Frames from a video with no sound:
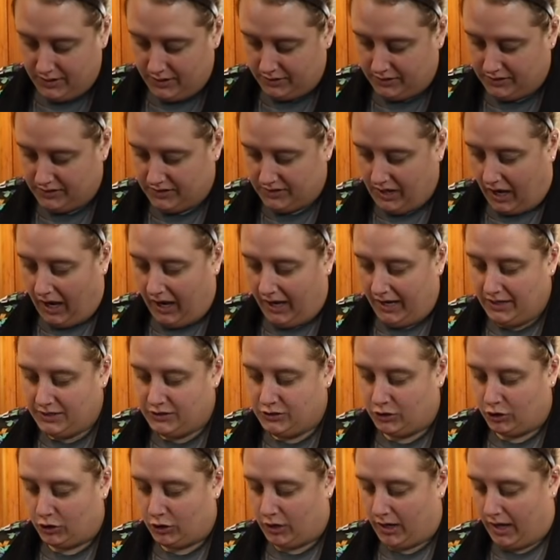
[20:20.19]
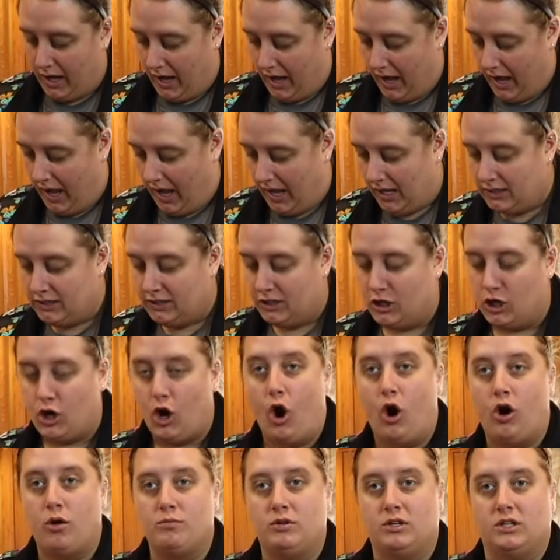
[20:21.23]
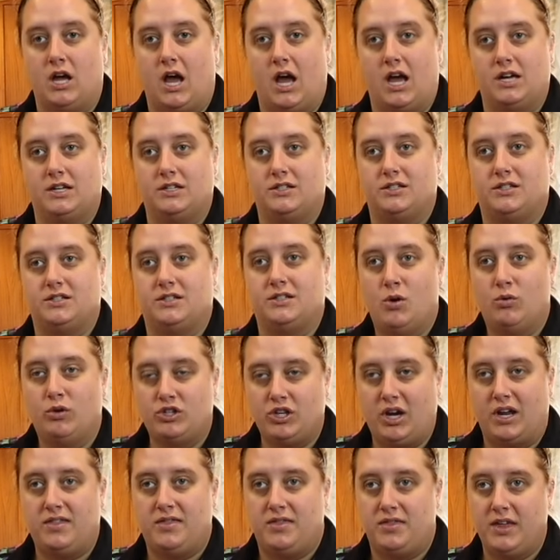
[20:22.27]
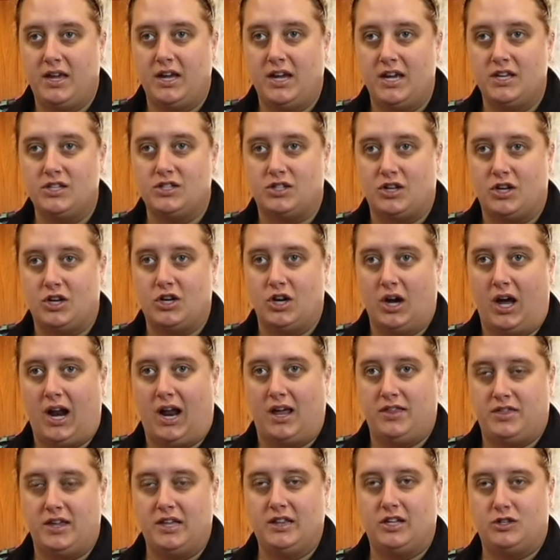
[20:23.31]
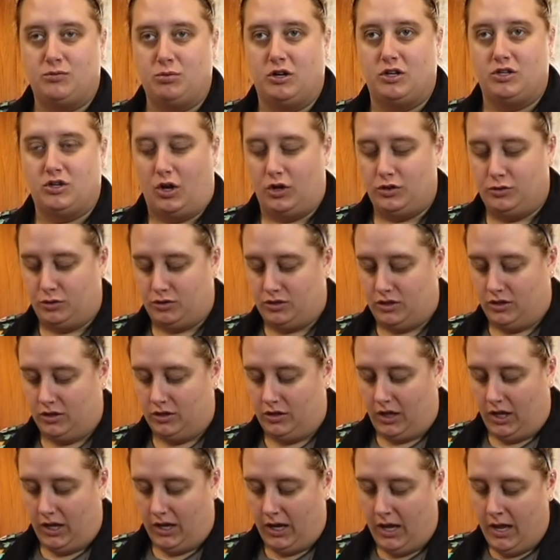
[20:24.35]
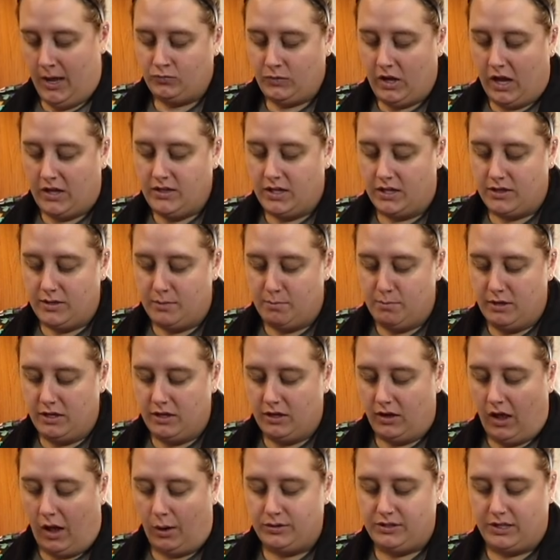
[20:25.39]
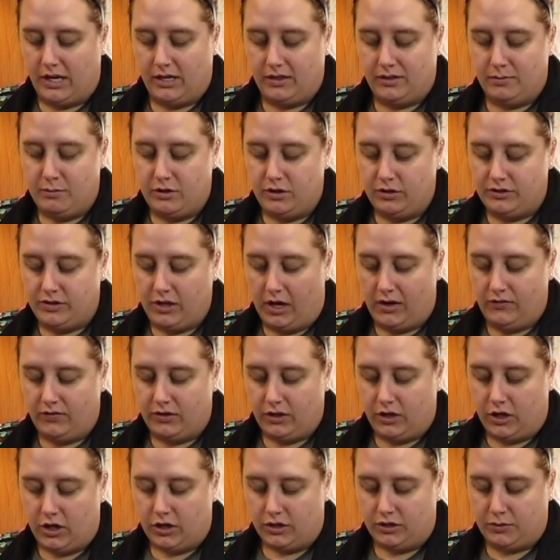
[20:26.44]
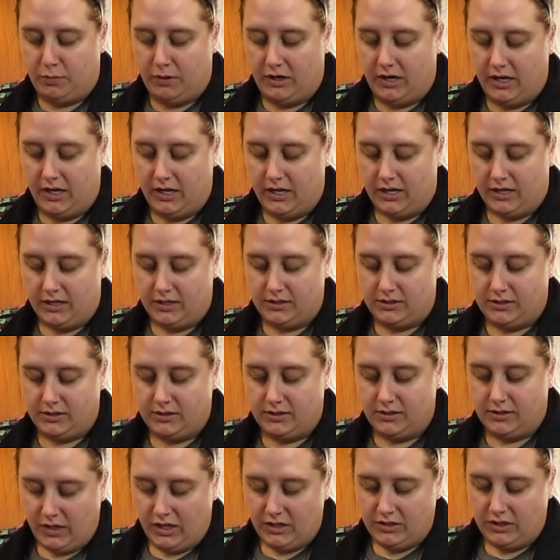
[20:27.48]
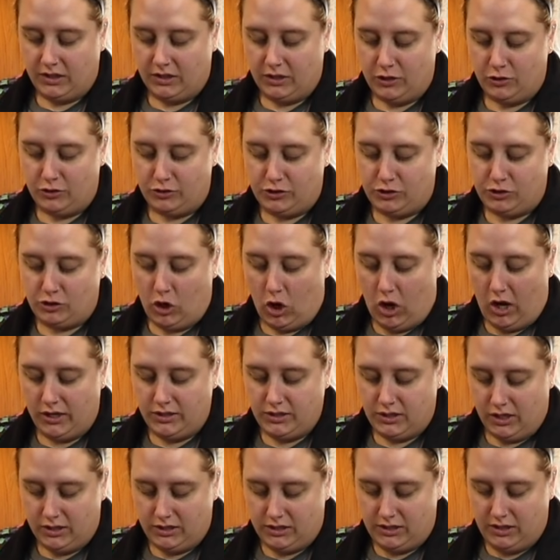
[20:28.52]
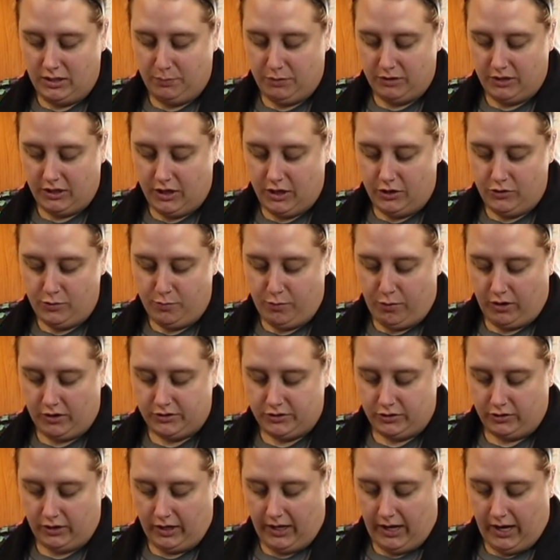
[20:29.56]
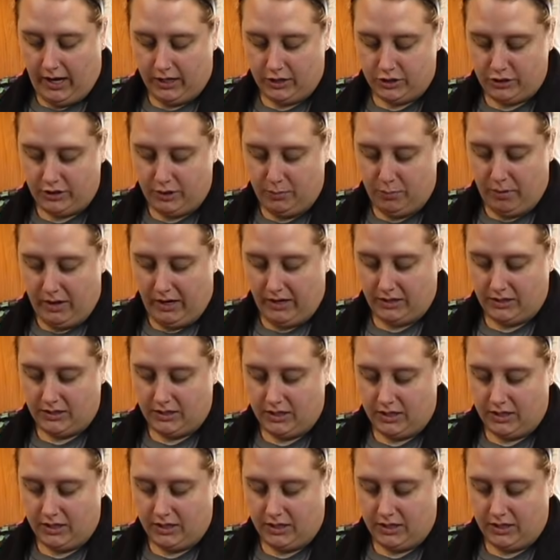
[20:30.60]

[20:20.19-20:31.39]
the sides are hella caramelized, which I think is good. I think that's what it's also supposed to look like. And then the middle, I was like, the middle's not even cooked, but it is. It's a little sawdusty, but then other parts are like actually baked